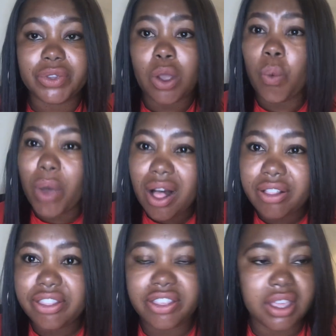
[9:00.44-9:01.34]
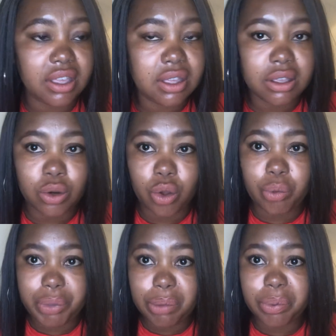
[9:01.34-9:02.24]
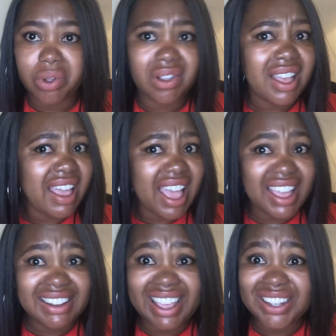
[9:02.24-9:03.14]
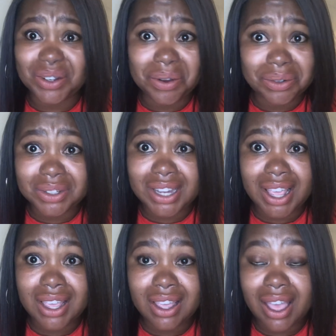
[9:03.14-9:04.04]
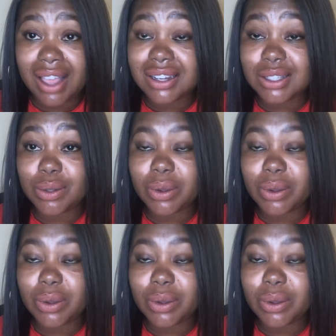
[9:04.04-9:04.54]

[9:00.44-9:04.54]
wealthy, people, and they don't, hey? And it's so